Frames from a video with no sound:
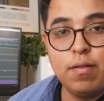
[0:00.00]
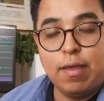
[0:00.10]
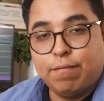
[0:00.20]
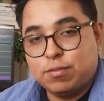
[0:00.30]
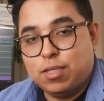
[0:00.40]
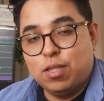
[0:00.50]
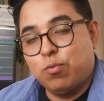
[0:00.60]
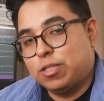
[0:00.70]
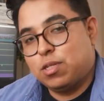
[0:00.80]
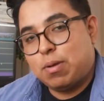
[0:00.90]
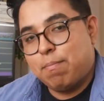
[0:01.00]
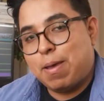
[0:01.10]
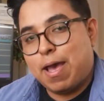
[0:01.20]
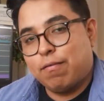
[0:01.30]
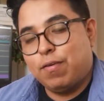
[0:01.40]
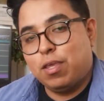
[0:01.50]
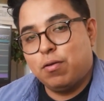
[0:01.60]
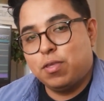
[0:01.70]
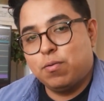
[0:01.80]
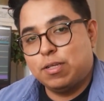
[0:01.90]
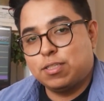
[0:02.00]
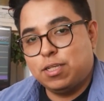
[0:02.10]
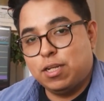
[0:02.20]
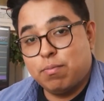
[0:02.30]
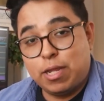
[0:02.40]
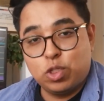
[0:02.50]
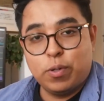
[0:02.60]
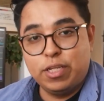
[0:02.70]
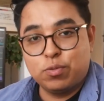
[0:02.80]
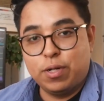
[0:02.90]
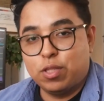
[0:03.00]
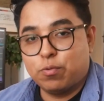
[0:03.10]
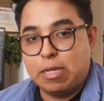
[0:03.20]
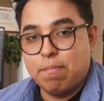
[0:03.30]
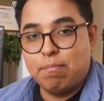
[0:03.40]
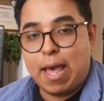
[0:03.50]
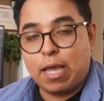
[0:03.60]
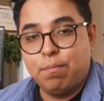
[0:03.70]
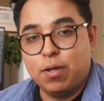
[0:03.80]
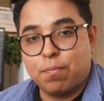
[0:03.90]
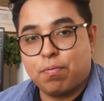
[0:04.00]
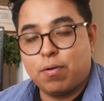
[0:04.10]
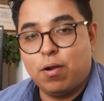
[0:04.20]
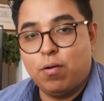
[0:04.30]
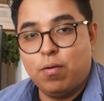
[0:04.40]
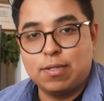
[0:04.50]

If you've seen the What's in My Bag video, you would have seen my 2023 MacBook Pro.